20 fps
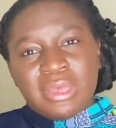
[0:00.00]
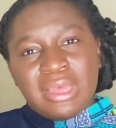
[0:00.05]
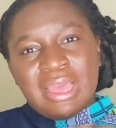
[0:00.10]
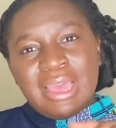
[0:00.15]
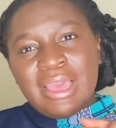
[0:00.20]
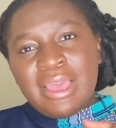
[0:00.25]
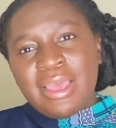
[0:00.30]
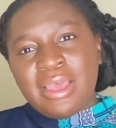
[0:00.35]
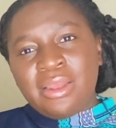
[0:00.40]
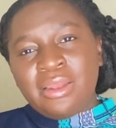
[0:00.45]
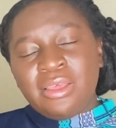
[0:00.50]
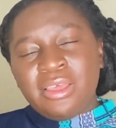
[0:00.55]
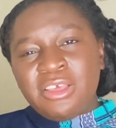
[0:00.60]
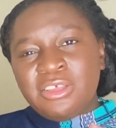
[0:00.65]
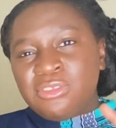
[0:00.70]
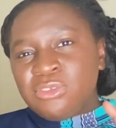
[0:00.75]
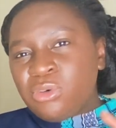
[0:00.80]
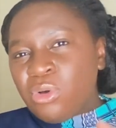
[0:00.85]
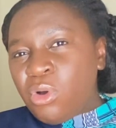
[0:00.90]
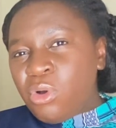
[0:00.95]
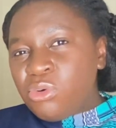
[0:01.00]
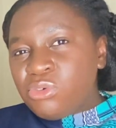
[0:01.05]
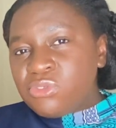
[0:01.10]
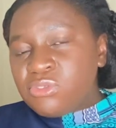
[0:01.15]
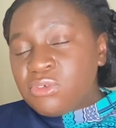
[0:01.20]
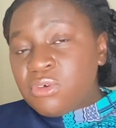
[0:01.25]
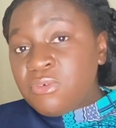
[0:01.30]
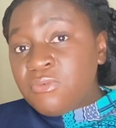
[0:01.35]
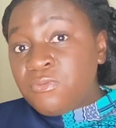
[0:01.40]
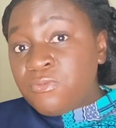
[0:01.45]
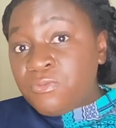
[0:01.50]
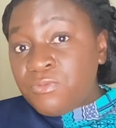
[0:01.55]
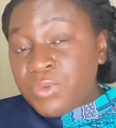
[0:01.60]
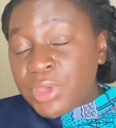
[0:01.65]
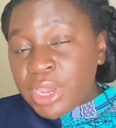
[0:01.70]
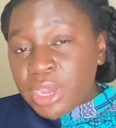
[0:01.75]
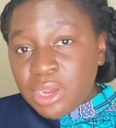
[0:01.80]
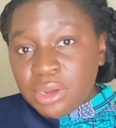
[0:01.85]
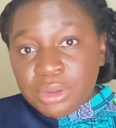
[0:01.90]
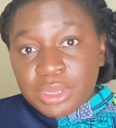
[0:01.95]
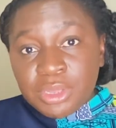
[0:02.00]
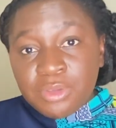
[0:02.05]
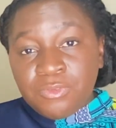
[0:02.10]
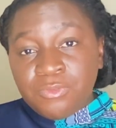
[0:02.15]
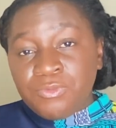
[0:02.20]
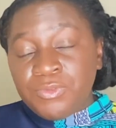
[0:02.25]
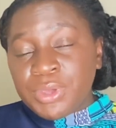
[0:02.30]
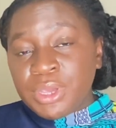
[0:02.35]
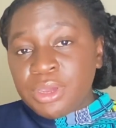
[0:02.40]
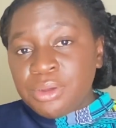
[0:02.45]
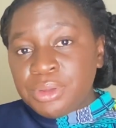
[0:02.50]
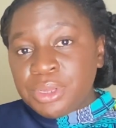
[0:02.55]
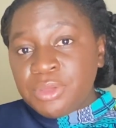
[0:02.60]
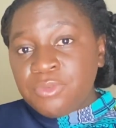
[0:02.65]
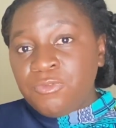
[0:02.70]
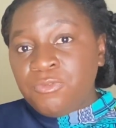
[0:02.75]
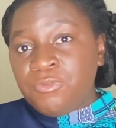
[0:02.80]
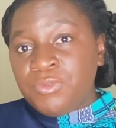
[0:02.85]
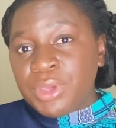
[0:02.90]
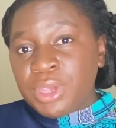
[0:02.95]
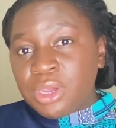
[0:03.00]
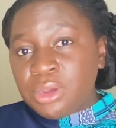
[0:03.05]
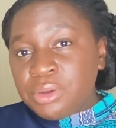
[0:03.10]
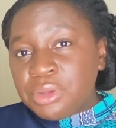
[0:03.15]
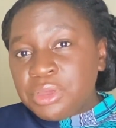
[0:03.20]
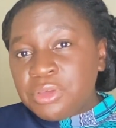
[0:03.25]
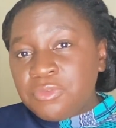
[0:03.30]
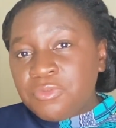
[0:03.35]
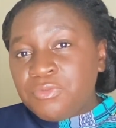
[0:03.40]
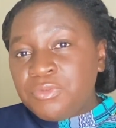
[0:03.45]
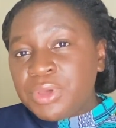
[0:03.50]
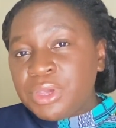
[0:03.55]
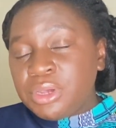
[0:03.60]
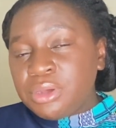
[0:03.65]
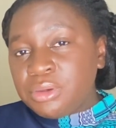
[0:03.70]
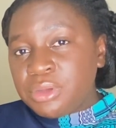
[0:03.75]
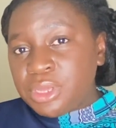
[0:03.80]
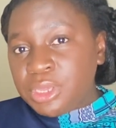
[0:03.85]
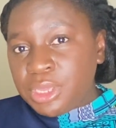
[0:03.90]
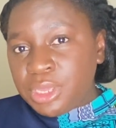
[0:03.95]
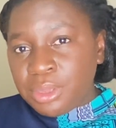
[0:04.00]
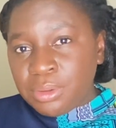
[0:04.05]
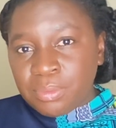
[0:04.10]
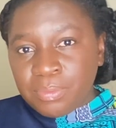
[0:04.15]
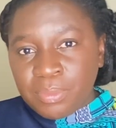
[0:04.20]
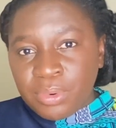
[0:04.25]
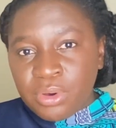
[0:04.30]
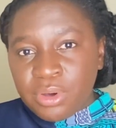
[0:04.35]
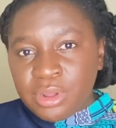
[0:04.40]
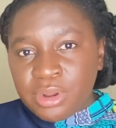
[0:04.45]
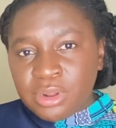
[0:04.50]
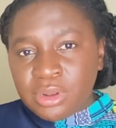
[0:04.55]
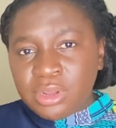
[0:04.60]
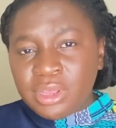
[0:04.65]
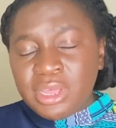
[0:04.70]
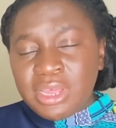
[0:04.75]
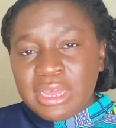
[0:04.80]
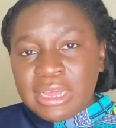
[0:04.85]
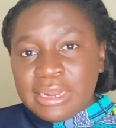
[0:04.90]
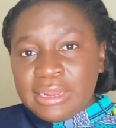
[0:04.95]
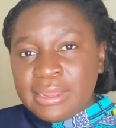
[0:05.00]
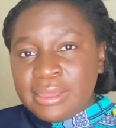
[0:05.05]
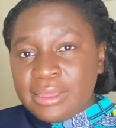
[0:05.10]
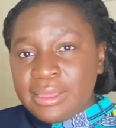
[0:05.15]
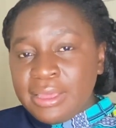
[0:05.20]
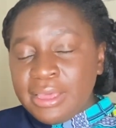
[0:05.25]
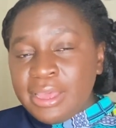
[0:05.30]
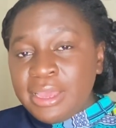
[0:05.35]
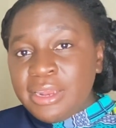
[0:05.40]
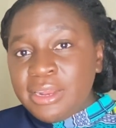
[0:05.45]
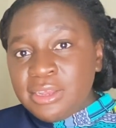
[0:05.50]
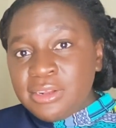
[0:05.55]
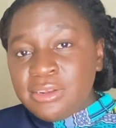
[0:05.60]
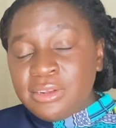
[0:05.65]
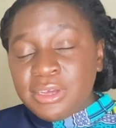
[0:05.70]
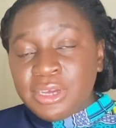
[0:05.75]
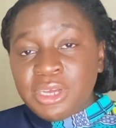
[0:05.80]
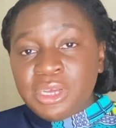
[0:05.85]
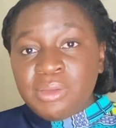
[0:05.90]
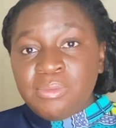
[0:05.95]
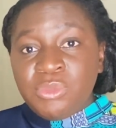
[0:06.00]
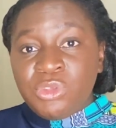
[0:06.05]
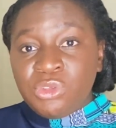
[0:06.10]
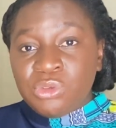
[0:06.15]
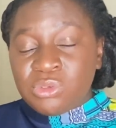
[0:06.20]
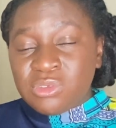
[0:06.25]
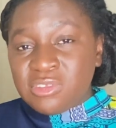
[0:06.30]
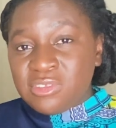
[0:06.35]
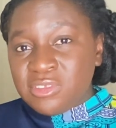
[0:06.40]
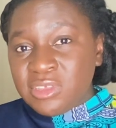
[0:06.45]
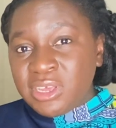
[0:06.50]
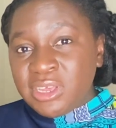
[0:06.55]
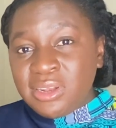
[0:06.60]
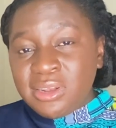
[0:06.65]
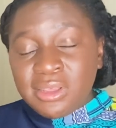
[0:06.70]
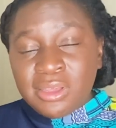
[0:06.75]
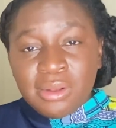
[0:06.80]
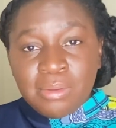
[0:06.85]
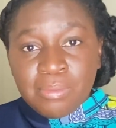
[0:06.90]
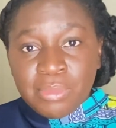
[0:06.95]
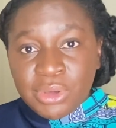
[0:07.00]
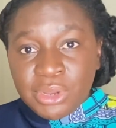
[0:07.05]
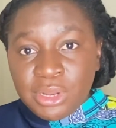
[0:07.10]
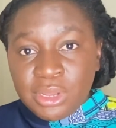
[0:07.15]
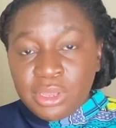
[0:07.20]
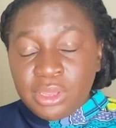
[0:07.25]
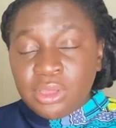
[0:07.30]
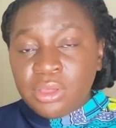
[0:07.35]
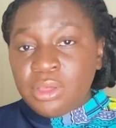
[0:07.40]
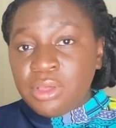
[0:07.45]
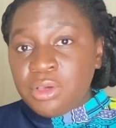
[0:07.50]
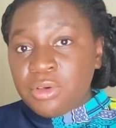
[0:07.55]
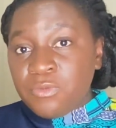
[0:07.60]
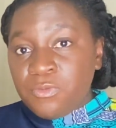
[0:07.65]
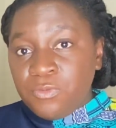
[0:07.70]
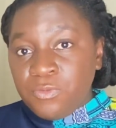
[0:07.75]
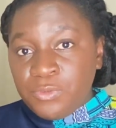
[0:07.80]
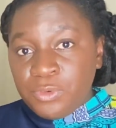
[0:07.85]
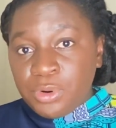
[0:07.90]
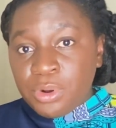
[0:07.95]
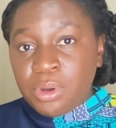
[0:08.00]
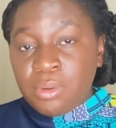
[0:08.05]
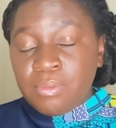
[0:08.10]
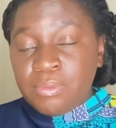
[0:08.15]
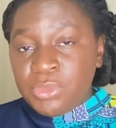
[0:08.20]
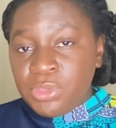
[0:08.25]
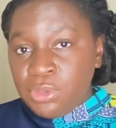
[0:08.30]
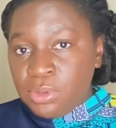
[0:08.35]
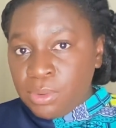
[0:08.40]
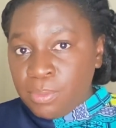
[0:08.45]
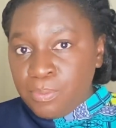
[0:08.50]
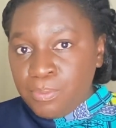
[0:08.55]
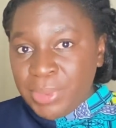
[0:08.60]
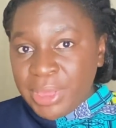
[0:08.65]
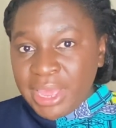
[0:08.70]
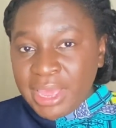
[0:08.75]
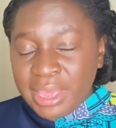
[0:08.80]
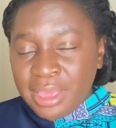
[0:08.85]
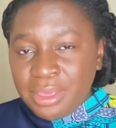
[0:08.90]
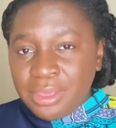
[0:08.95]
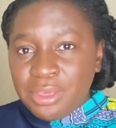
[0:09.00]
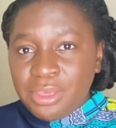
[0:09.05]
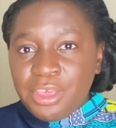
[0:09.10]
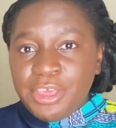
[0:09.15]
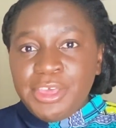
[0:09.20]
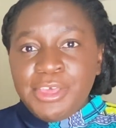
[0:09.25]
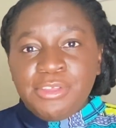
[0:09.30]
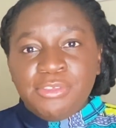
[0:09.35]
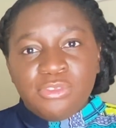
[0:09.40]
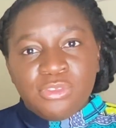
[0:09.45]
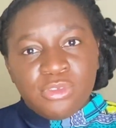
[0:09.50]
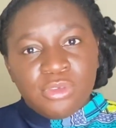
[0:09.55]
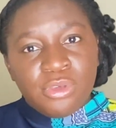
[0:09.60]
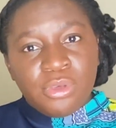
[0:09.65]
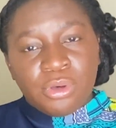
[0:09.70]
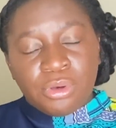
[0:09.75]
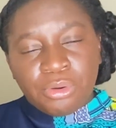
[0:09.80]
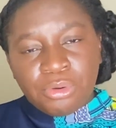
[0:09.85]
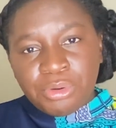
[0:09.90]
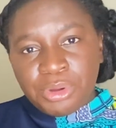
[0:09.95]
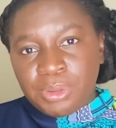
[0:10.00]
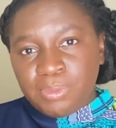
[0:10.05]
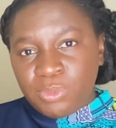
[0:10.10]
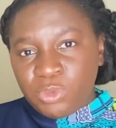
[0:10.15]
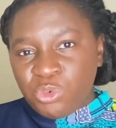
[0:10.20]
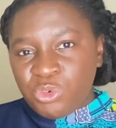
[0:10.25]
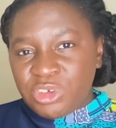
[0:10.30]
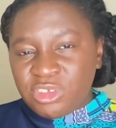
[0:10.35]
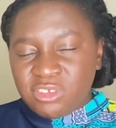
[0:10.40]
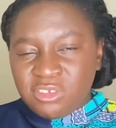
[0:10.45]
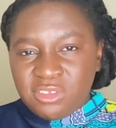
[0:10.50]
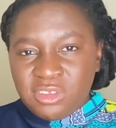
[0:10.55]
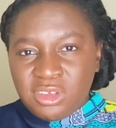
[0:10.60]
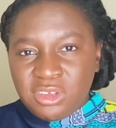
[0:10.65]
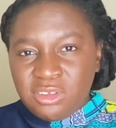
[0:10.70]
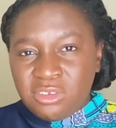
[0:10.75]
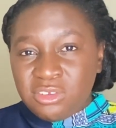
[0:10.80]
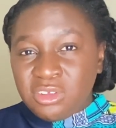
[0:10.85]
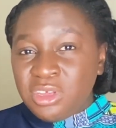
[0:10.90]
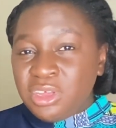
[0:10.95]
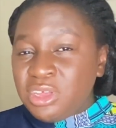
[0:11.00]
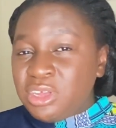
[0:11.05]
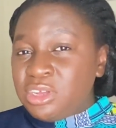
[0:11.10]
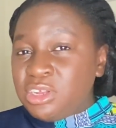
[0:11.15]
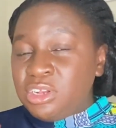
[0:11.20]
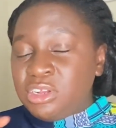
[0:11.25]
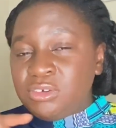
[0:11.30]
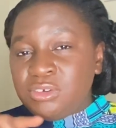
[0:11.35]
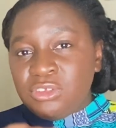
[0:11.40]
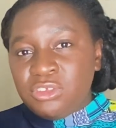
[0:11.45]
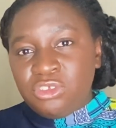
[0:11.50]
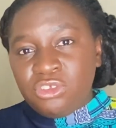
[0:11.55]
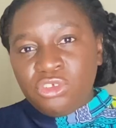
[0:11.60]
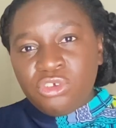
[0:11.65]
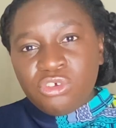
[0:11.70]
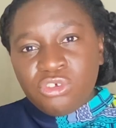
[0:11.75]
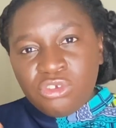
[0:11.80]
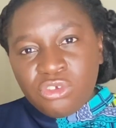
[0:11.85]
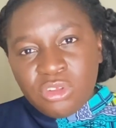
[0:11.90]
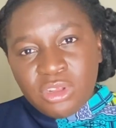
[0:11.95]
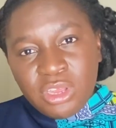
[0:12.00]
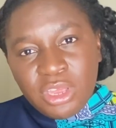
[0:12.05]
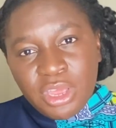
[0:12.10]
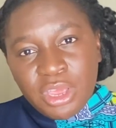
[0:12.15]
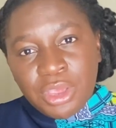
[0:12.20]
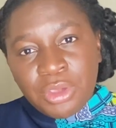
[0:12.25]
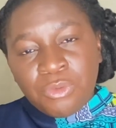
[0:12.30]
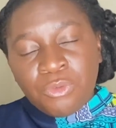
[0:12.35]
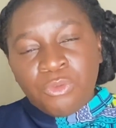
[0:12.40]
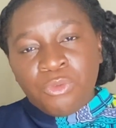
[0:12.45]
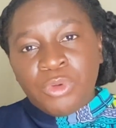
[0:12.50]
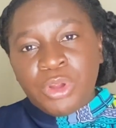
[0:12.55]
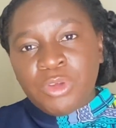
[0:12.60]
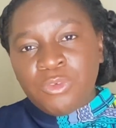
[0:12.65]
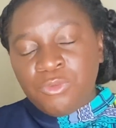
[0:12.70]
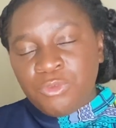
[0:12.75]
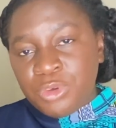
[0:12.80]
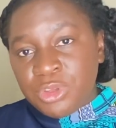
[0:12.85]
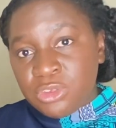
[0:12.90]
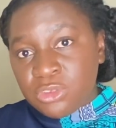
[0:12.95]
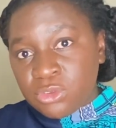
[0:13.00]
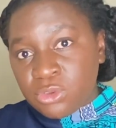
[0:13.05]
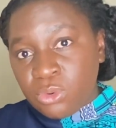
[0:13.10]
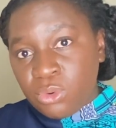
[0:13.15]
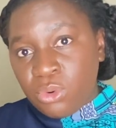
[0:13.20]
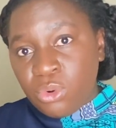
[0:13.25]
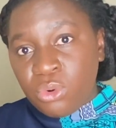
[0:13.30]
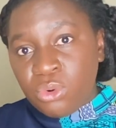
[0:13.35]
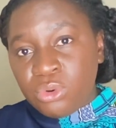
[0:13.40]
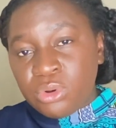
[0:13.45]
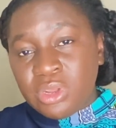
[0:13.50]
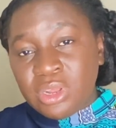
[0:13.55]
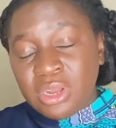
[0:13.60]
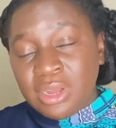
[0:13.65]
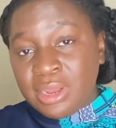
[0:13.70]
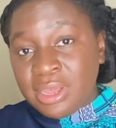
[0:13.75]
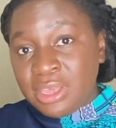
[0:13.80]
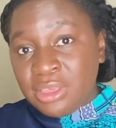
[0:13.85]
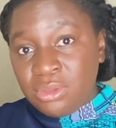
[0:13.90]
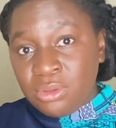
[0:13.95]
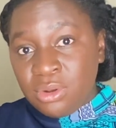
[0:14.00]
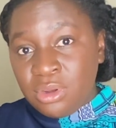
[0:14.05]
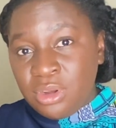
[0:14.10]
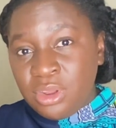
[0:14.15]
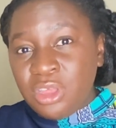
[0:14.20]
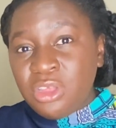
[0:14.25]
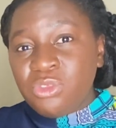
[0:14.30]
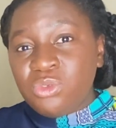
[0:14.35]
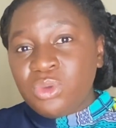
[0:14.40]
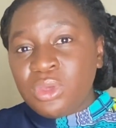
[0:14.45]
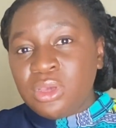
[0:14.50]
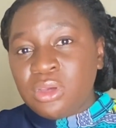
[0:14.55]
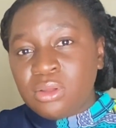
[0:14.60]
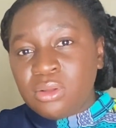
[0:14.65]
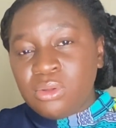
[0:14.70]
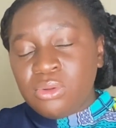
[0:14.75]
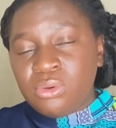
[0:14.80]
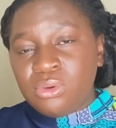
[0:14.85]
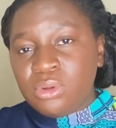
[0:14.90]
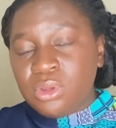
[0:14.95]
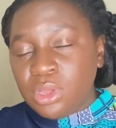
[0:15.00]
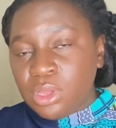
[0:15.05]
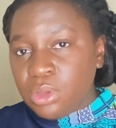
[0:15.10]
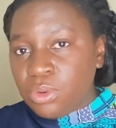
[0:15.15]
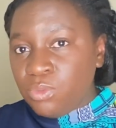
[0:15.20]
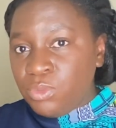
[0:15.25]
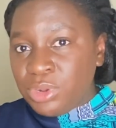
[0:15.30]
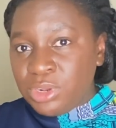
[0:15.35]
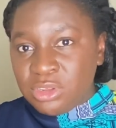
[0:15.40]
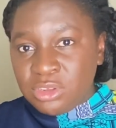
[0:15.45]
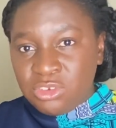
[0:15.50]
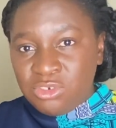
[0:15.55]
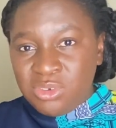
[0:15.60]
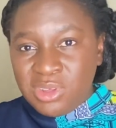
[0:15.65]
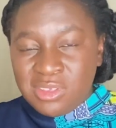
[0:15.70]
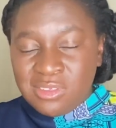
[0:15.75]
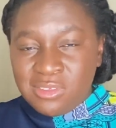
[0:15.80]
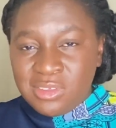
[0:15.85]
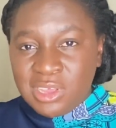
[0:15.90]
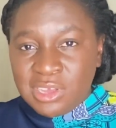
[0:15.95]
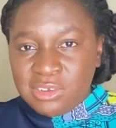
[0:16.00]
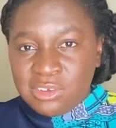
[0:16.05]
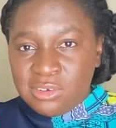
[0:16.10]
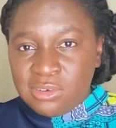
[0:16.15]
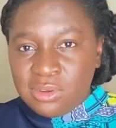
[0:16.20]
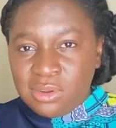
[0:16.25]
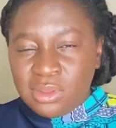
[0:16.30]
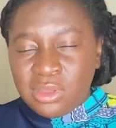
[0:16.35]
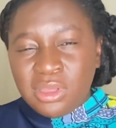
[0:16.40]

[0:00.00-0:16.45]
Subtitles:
And it's also very, very, very, very important that anytime you're sending money from your bank into your crypto exchange, there is usually a reference code that you need to include with the transaction.